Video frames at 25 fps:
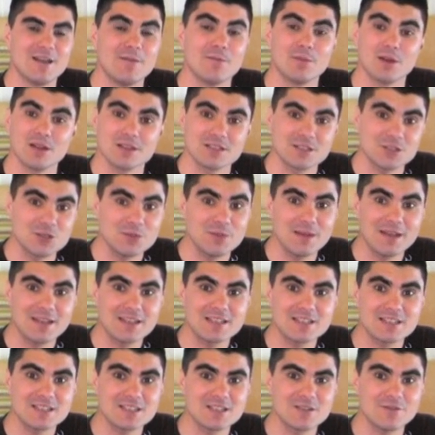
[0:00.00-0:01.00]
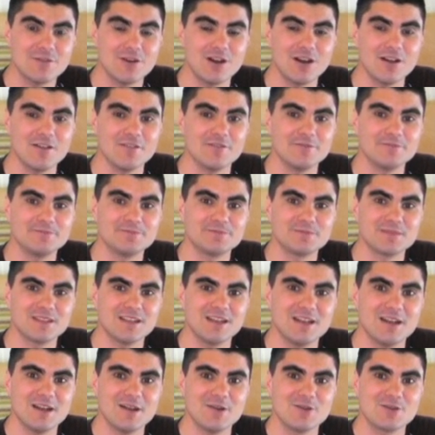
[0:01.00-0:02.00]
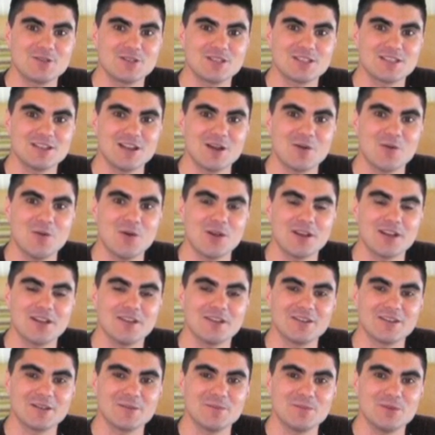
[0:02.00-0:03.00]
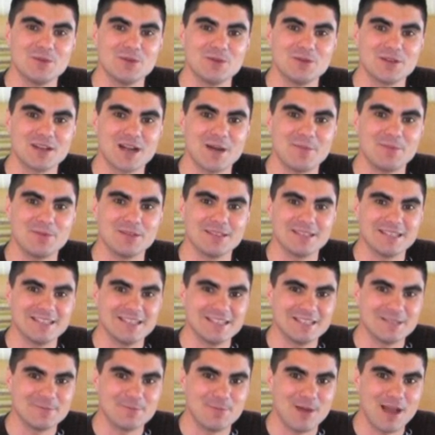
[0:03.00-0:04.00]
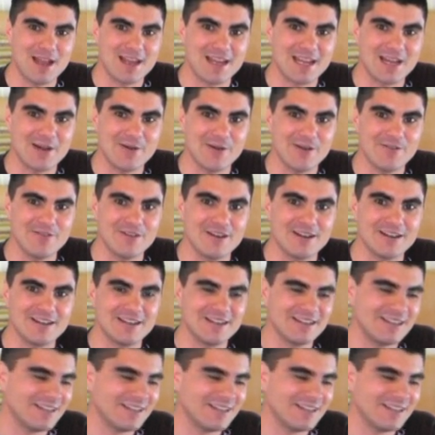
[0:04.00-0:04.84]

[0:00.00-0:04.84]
But I still managed to survive. It was just like working on a computer a couple of years back, however.